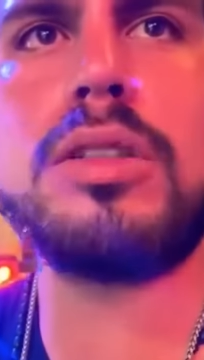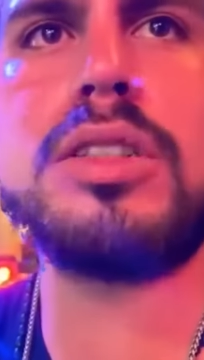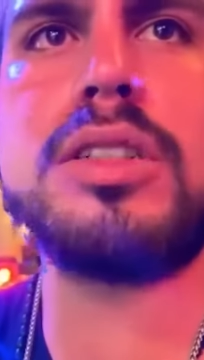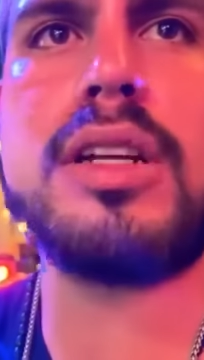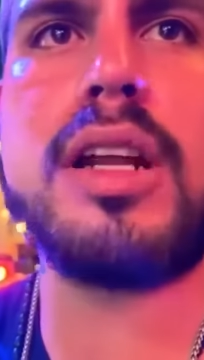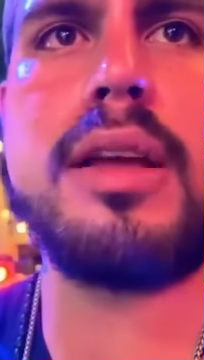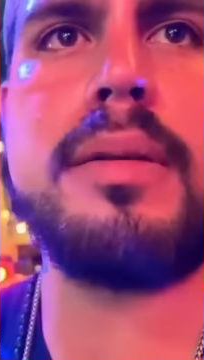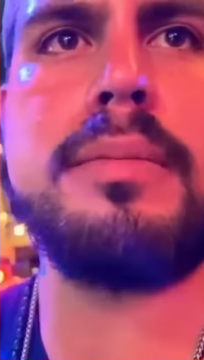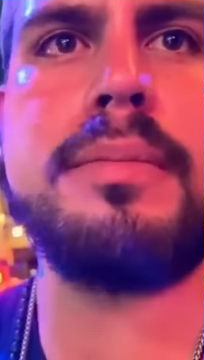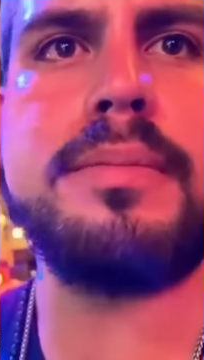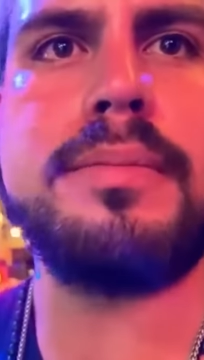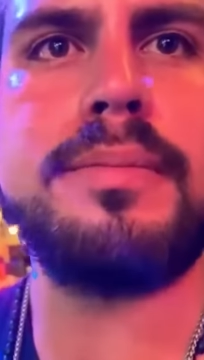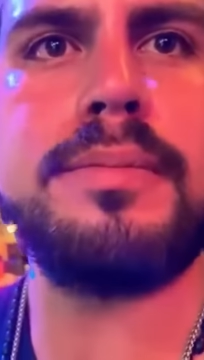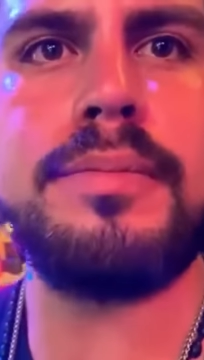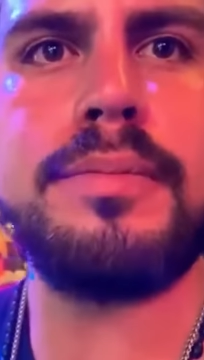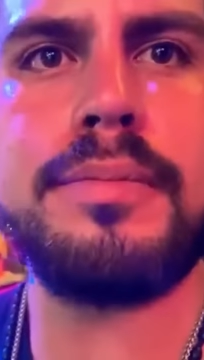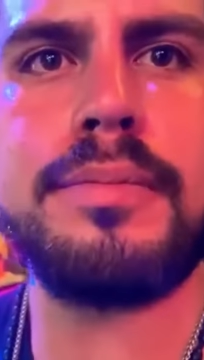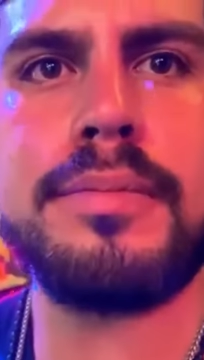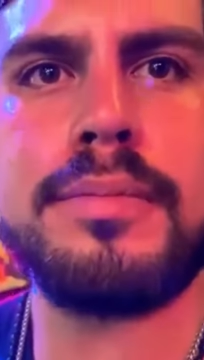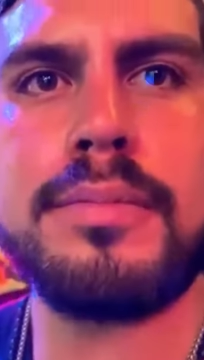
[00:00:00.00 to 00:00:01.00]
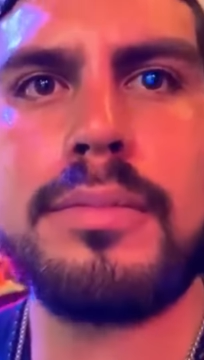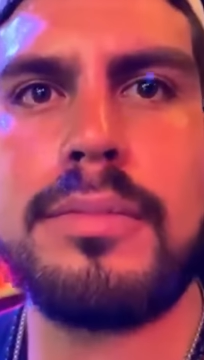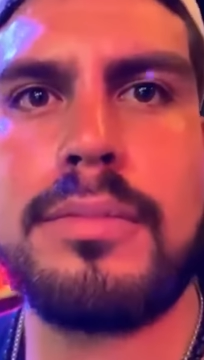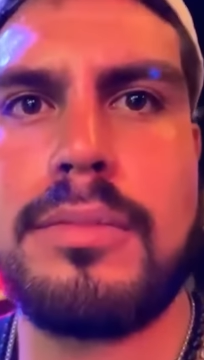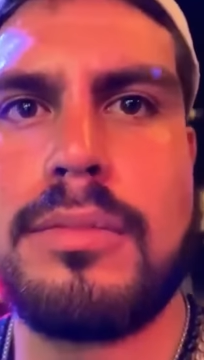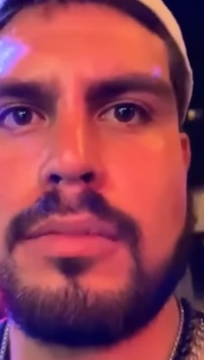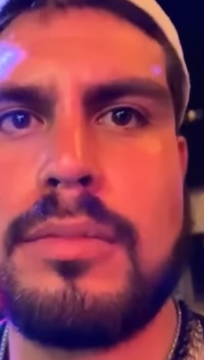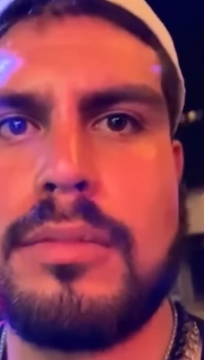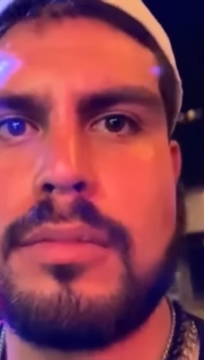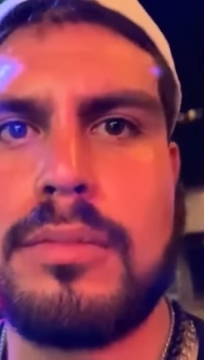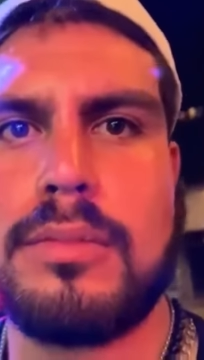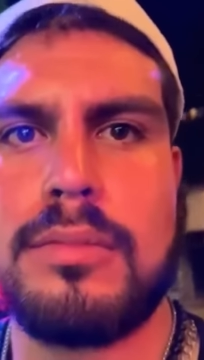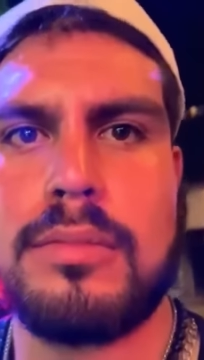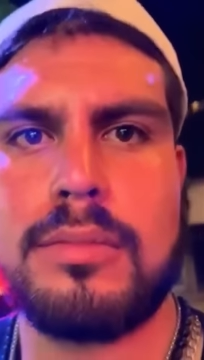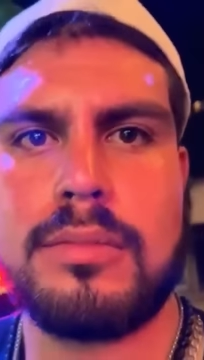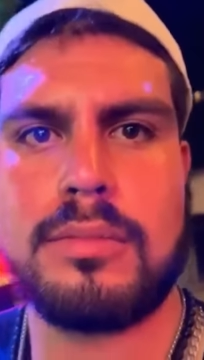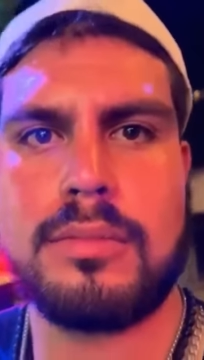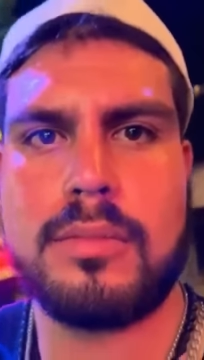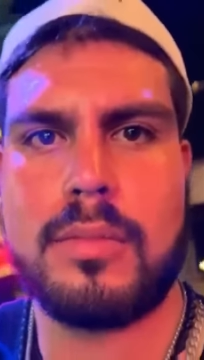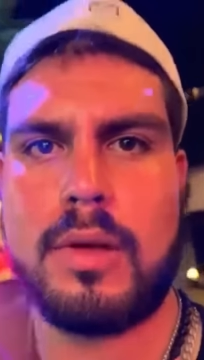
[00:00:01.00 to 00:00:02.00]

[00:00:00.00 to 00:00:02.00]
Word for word: he fucking cares. I No, love no, it. no, no.